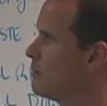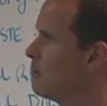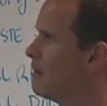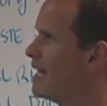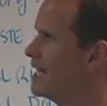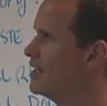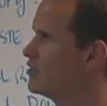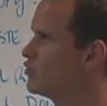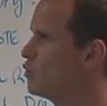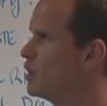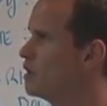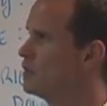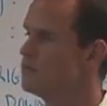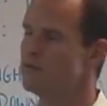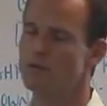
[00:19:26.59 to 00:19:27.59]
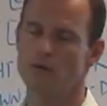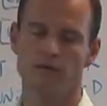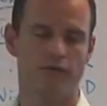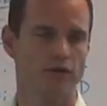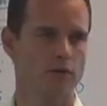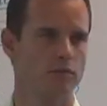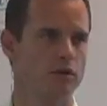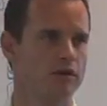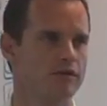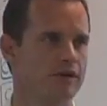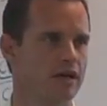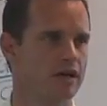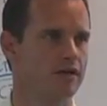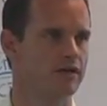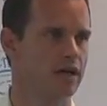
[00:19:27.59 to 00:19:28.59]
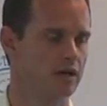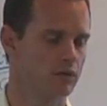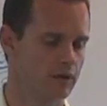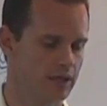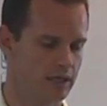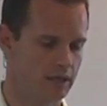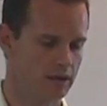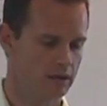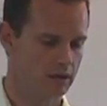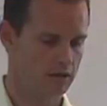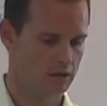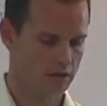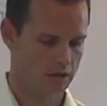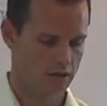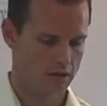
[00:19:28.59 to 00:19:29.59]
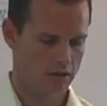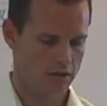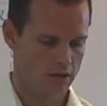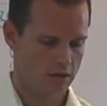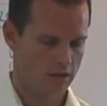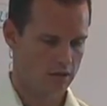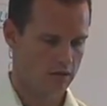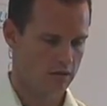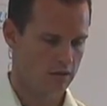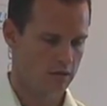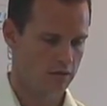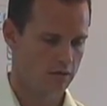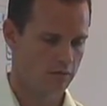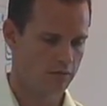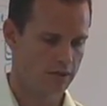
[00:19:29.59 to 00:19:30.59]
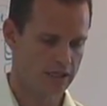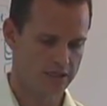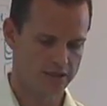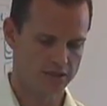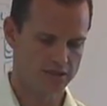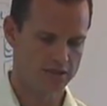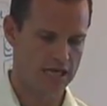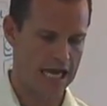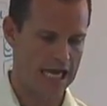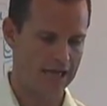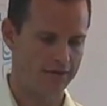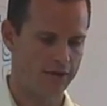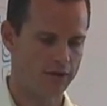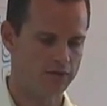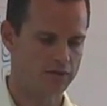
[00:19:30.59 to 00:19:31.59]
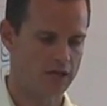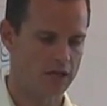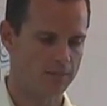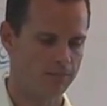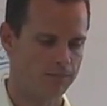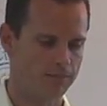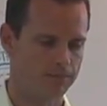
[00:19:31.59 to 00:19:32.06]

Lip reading: minus 104 for the book value of equity, we can just add those up.